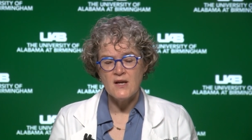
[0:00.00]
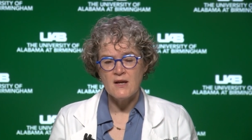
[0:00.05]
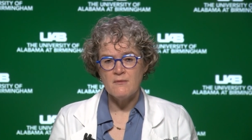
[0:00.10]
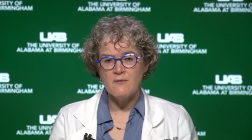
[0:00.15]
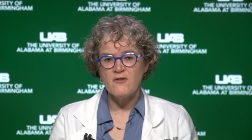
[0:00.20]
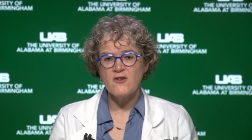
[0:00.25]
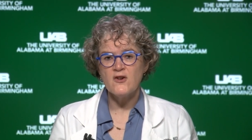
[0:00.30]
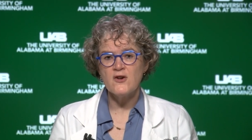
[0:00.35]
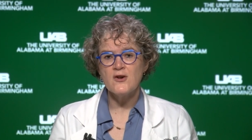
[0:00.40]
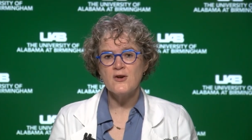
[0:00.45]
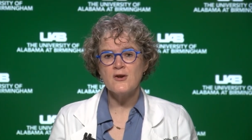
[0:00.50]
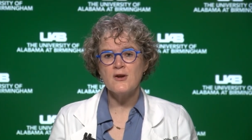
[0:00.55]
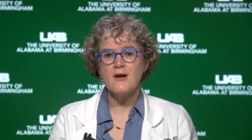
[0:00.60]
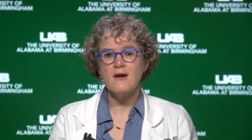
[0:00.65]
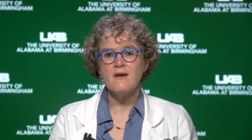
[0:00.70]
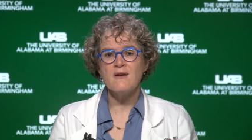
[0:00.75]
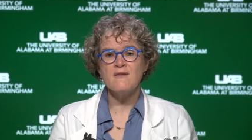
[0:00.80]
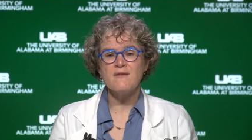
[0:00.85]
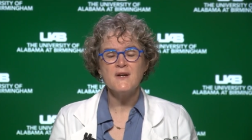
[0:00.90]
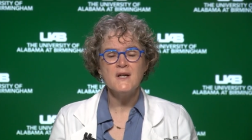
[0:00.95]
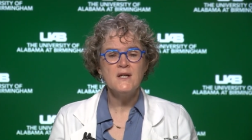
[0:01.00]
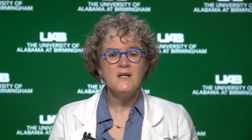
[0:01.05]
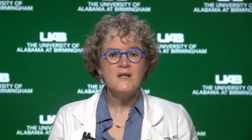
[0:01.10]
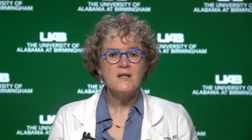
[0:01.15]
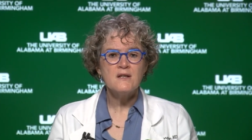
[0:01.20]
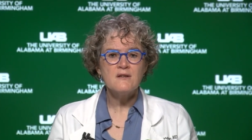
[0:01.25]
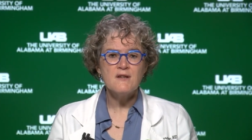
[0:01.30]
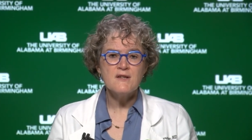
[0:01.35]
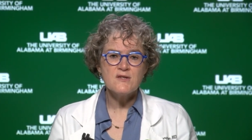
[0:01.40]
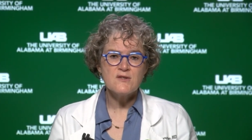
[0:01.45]
I've heard of
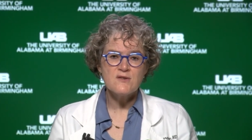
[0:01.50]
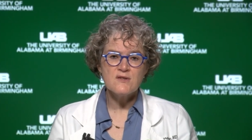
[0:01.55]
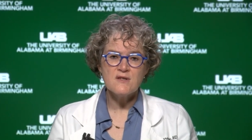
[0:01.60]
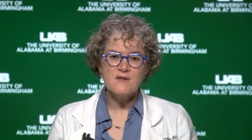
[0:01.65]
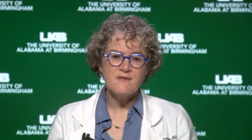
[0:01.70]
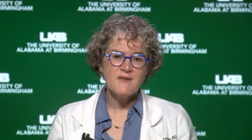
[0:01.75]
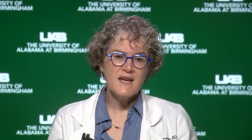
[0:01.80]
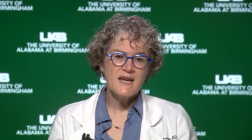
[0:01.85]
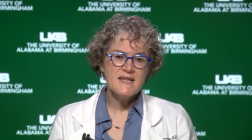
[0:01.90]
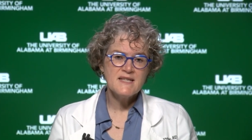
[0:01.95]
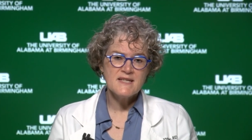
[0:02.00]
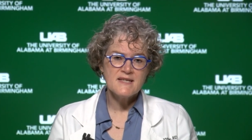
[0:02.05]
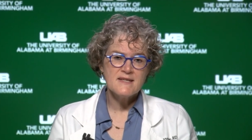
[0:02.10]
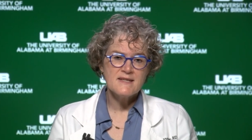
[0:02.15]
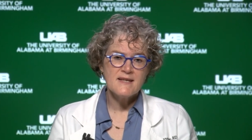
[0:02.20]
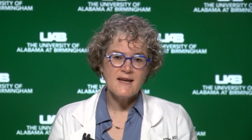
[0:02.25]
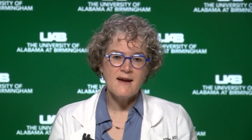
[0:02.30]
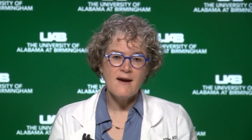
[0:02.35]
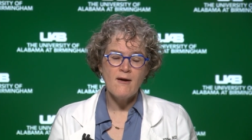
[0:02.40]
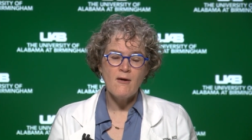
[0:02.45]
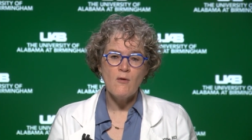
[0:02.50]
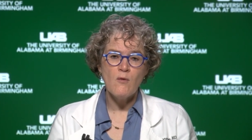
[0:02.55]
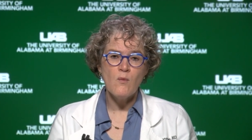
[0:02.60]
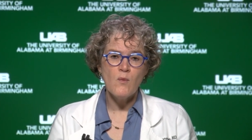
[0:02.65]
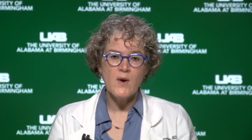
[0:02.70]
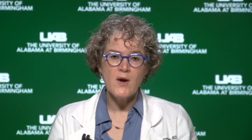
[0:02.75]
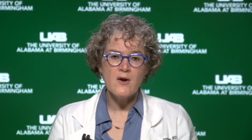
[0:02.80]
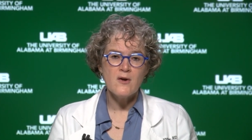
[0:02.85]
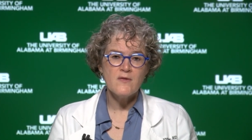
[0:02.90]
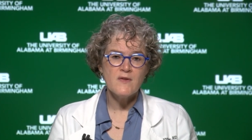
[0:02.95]
clusters of cases now
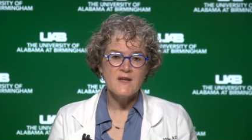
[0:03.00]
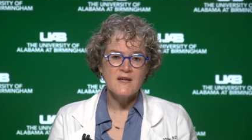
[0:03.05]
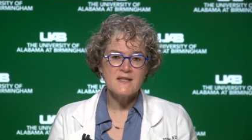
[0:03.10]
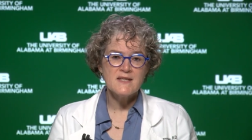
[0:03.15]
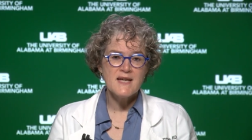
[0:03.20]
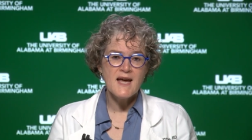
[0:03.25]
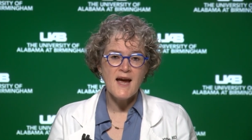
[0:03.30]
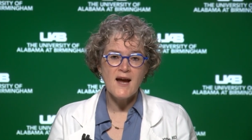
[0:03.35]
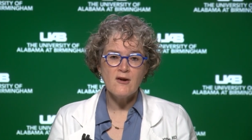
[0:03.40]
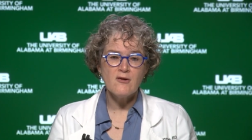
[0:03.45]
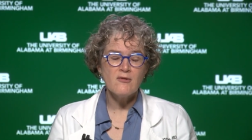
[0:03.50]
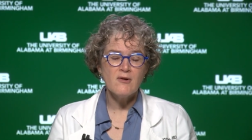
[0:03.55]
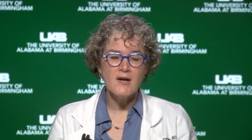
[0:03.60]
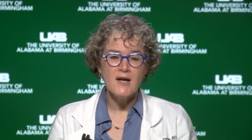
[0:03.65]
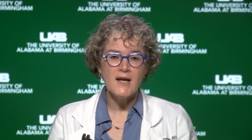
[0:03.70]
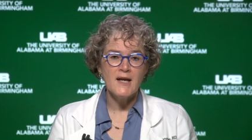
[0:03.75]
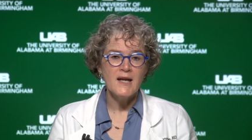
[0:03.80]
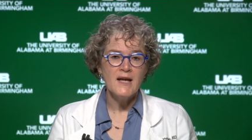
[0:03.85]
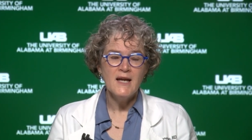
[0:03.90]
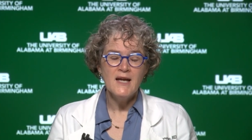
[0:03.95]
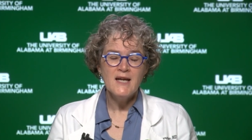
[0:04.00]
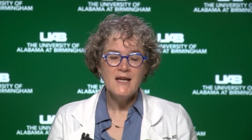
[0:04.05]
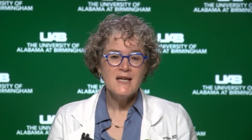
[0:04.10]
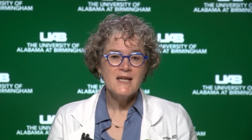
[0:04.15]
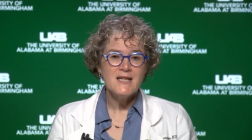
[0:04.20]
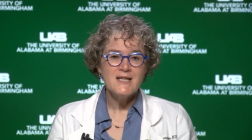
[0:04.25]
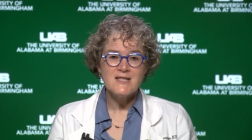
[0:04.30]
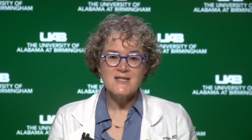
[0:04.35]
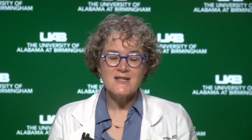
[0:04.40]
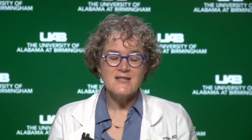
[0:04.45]
where the attack rate
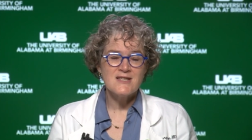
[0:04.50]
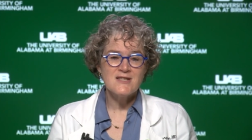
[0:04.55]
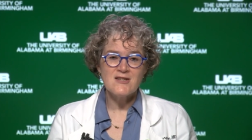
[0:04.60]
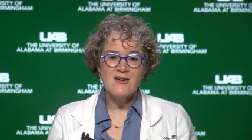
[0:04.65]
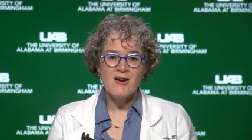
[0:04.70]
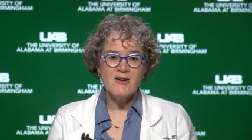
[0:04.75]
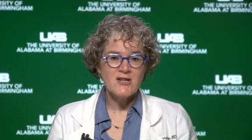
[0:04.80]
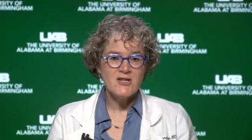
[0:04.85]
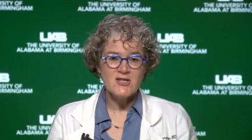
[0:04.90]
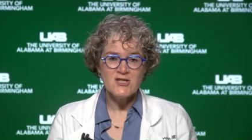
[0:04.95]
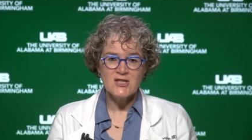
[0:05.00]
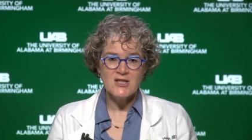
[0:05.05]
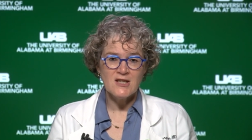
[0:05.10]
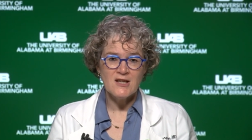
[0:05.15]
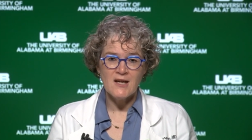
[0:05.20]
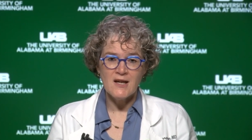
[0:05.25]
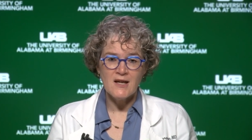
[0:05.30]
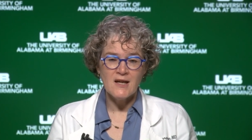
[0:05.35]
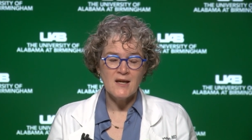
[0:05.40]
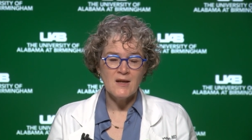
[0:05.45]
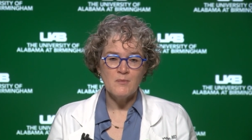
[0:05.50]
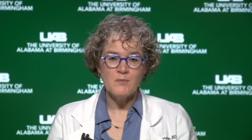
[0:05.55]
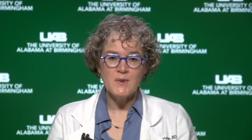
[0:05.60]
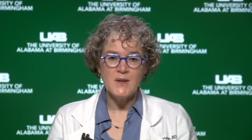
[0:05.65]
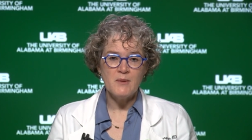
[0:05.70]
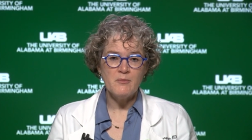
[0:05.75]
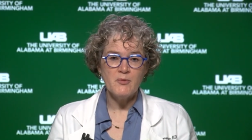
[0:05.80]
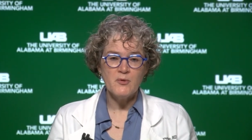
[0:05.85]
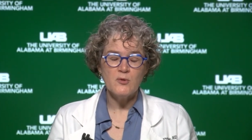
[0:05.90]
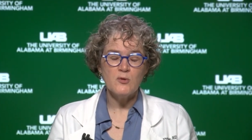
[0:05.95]
is astonishing in
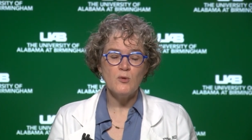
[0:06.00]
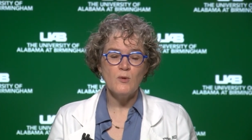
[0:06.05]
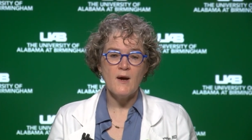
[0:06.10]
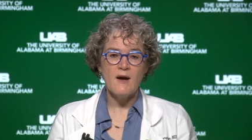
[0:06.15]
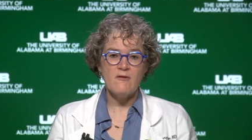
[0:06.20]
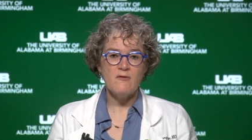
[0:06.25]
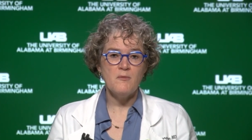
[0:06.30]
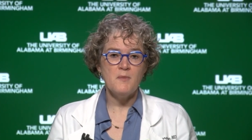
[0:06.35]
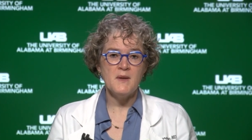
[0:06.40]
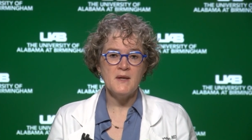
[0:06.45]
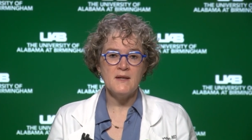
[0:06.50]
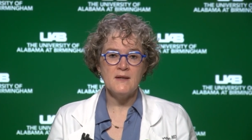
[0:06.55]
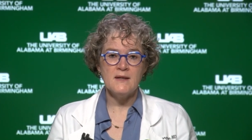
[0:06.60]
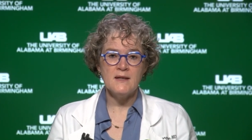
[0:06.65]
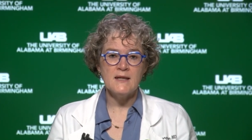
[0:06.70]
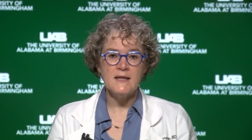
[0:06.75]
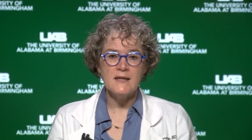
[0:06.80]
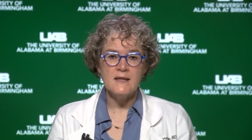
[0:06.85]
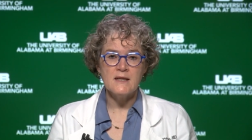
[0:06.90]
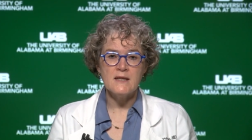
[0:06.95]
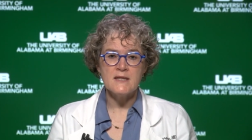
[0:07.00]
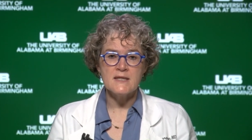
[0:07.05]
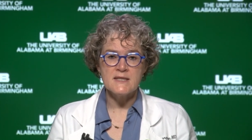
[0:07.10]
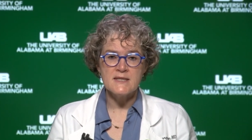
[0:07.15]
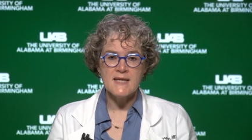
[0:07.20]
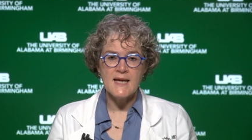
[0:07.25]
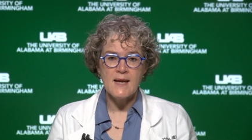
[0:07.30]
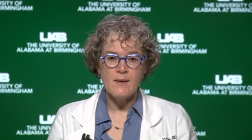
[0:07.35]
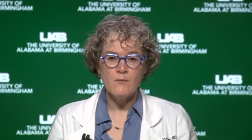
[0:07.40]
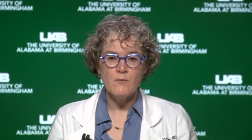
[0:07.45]
people who have been in the
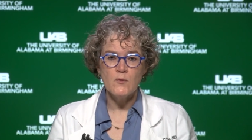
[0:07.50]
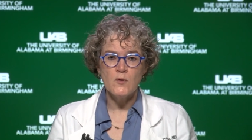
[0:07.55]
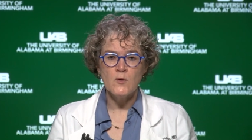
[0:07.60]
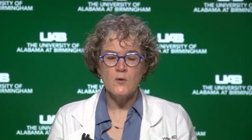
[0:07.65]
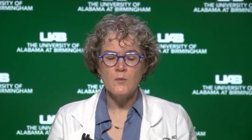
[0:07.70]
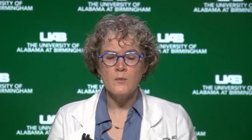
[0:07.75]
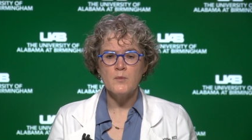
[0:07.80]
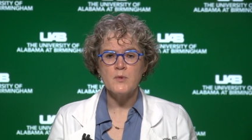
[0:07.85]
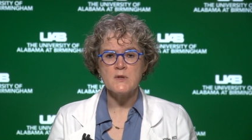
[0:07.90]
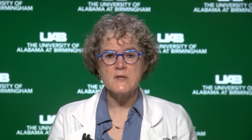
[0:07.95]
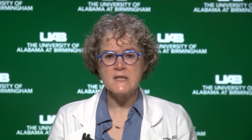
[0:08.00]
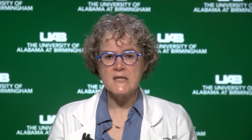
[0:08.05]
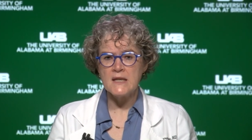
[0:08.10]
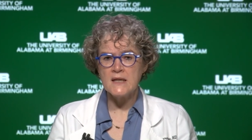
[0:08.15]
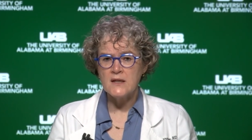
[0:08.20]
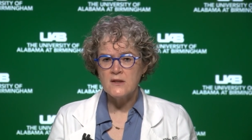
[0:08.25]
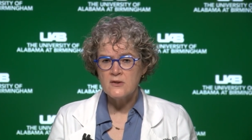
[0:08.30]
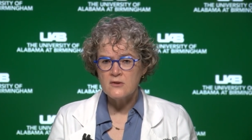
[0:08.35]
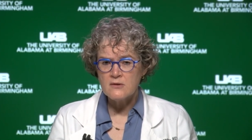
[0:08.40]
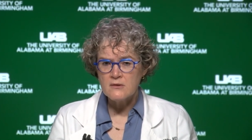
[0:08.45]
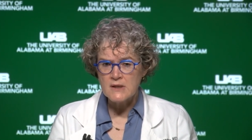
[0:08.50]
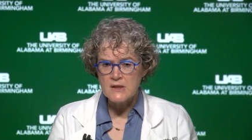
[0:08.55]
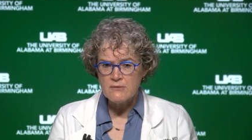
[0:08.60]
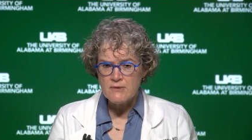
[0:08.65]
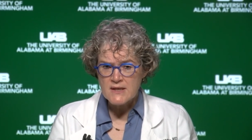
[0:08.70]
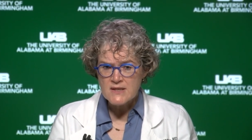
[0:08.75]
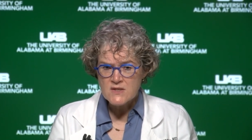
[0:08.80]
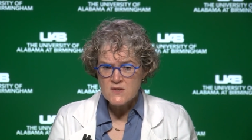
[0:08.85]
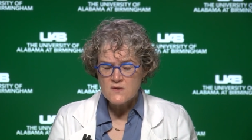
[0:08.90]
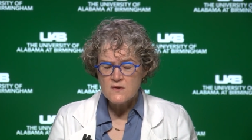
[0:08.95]
same room particularly
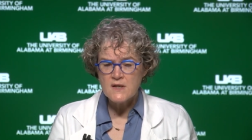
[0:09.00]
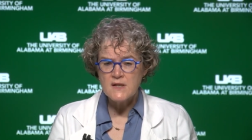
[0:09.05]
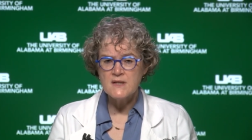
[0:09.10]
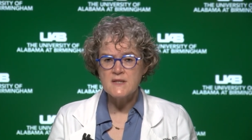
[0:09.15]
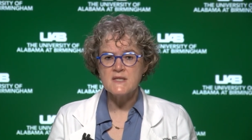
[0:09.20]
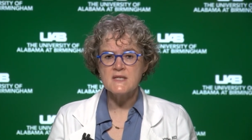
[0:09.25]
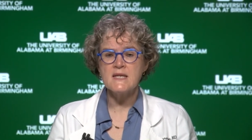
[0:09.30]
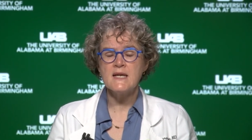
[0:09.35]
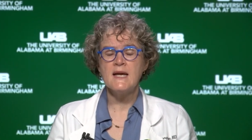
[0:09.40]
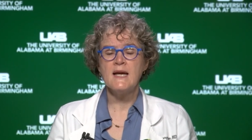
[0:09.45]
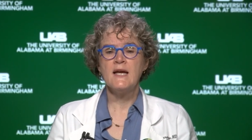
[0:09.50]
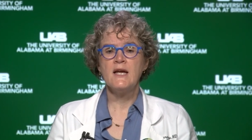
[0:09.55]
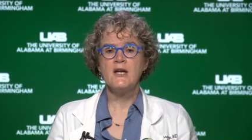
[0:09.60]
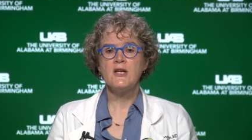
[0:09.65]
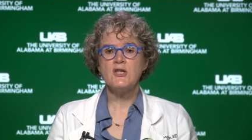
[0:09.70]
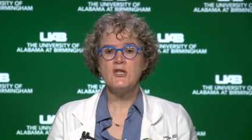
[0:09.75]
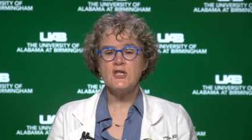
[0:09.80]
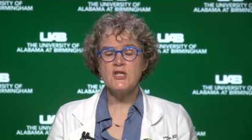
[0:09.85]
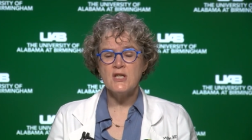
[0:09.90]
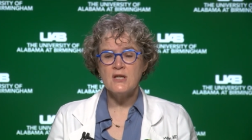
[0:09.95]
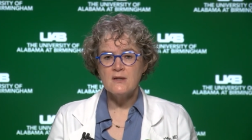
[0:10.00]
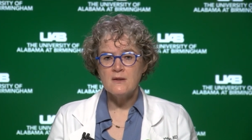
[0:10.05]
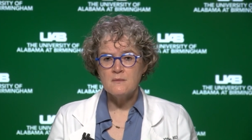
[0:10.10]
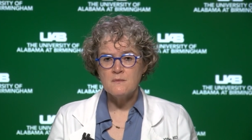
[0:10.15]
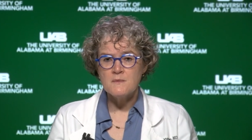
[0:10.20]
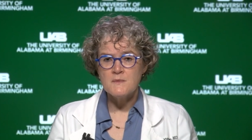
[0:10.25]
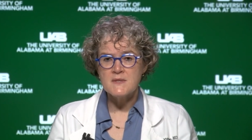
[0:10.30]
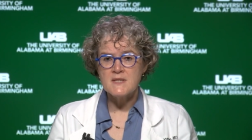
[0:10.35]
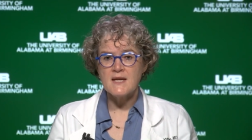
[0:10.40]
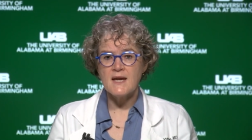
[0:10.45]
restaurants,
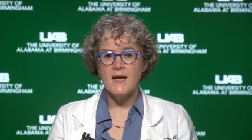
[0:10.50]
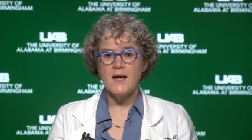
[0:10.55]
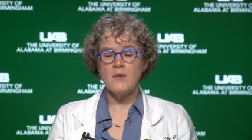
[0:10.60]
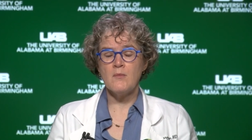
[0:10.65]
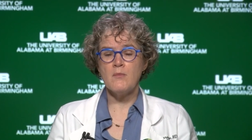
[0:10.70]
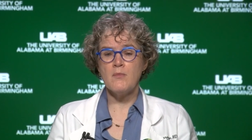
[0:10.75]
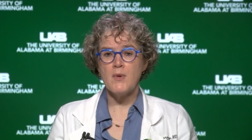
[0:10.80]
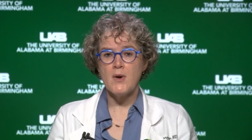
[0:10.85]
gyms, and